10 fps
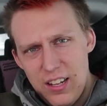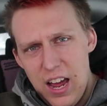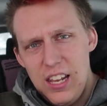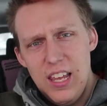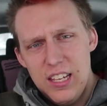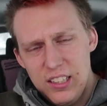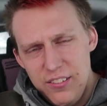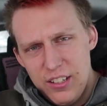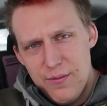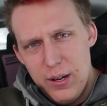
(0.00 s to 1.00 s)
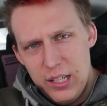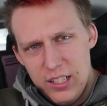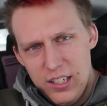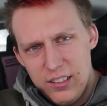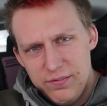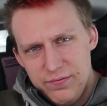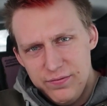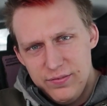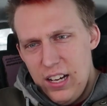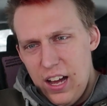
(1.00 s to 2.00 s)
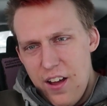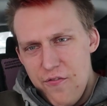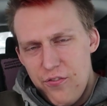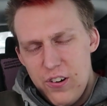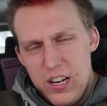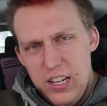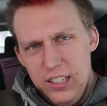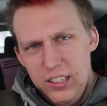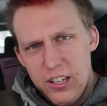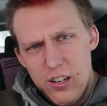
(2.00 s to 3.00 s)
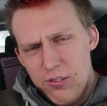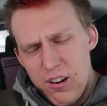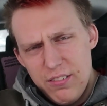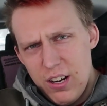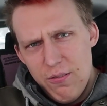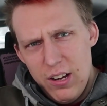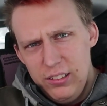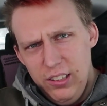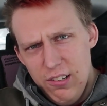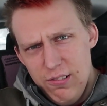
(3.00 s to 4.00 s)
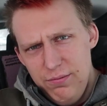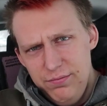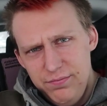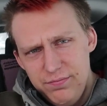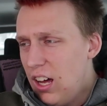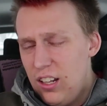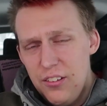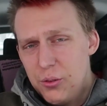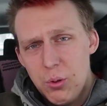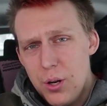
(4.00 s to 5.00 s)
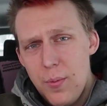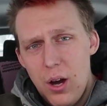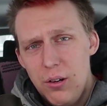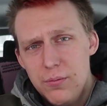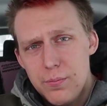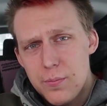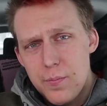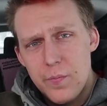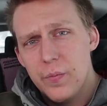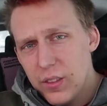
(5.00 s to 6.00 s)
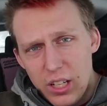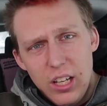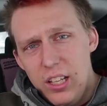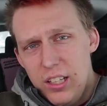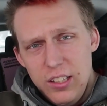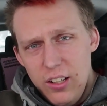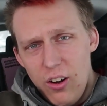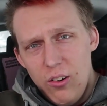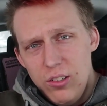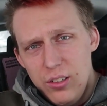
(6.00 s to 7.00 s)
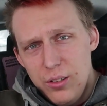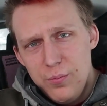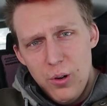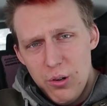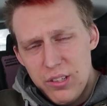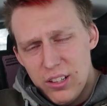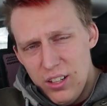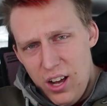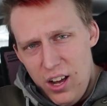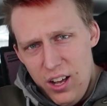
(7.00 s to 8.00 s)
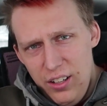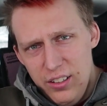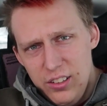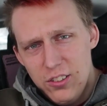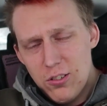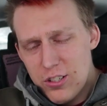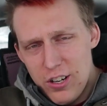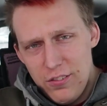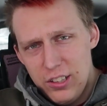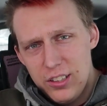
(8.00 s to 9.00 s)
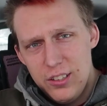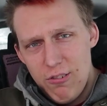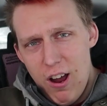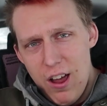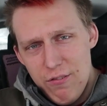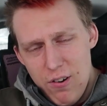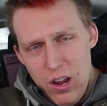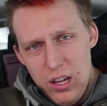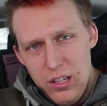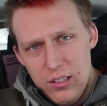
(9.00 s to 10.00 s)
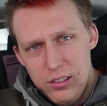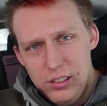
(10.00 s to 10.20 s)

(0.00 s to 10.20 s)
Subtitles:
I like living in my car. I'm free to go wherever I want to. I don't have to worry about, mowing the lawn or shoveling the driveway.